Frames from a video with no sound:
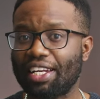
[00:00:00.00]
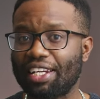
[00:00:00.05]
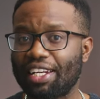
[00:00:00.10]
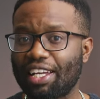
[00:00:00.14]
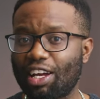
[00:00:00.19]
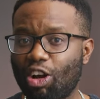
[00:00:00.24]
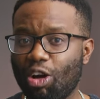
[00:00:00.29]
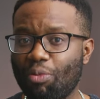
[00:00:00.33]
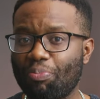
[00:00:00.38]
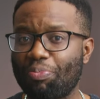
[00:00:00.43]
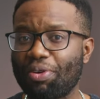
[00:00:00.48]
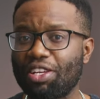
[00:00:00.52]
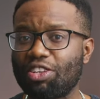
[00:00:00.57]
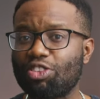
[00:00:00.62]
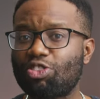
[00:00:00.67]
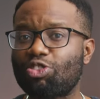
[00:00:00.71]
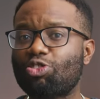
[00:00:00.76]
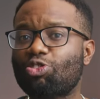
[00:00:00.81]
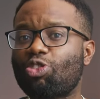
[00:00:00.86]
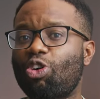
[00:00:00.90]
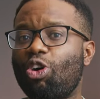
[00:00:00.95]
The company
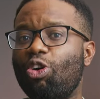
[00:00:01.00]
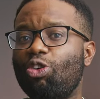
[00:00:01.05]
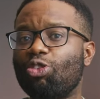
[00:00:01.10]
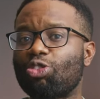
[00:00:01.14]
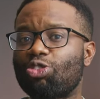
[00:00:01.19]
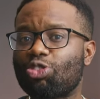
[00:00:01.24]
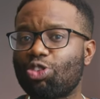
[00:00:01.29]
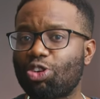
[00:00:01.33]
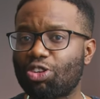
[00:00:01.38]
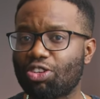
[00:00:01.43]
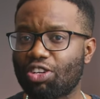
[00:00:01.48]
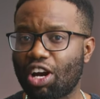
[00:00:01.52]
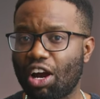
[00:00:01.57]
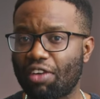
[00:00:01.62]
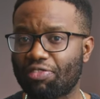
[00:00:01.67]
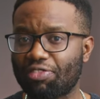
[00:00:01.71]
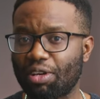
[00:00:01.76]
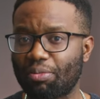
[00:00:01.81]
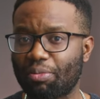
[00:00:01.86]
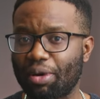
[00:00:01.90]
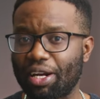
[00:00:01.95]
is called
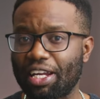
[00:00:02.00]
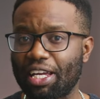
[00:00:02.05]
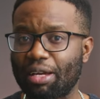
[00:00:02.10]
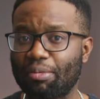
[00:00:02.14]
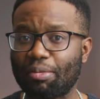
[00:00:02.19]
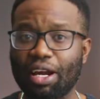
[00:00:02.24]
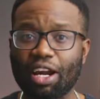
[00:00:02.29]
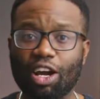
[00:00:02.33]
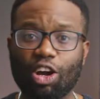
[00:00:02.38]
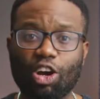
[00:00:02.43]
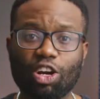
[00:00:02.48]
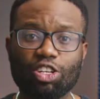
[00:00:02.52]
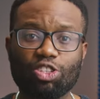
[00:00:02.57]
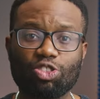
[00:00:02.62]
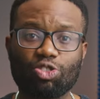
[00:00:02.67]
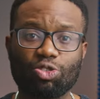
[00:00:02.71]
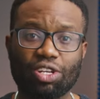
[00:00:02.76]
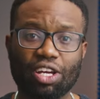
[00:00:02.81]
Suncrafter by name, and according to